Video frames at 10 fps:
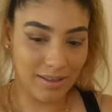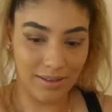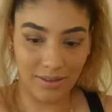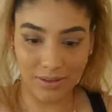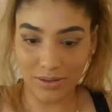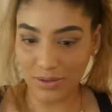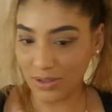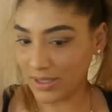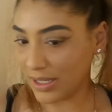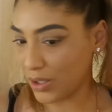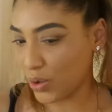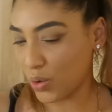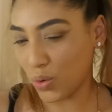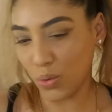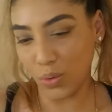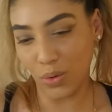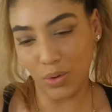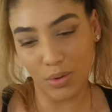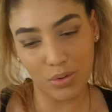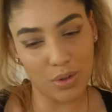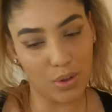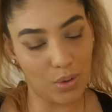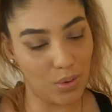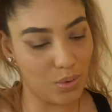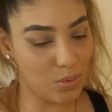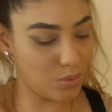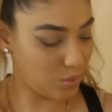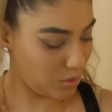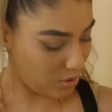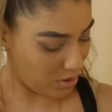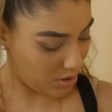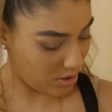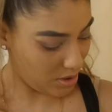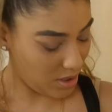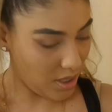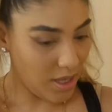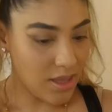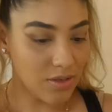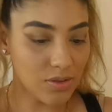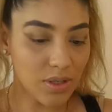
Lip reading: They're also just like cool tone. There's only